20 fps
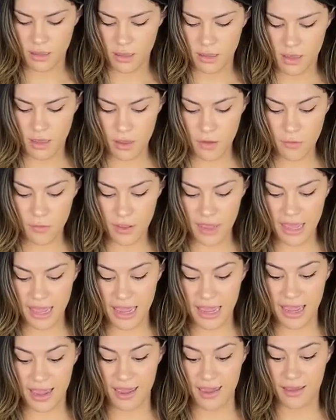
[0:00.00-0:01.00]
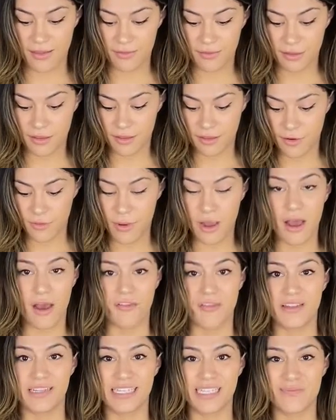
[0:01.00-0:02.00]
Okay. Wow,
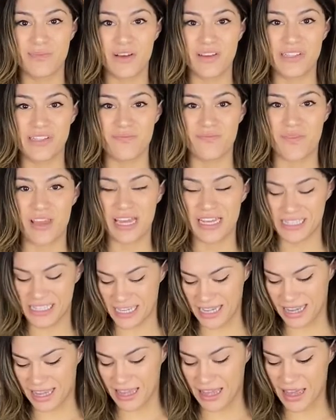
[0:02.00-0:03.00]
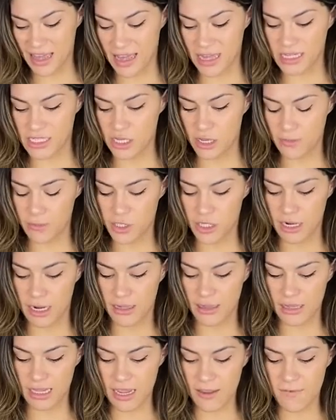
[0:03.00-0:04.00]
this smells amazing. So I'm just gonna
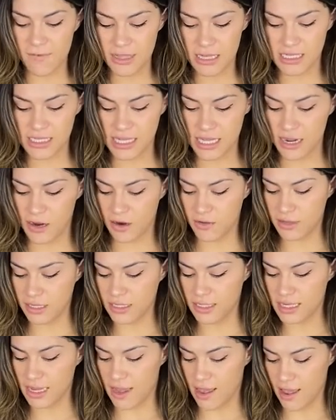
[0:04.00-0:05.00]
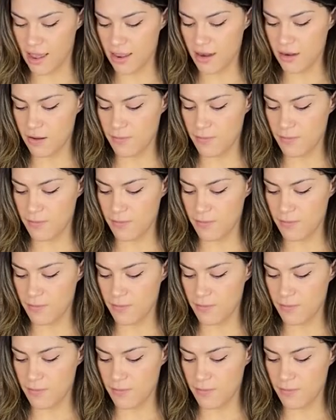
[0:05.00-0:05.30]
leave this here on the side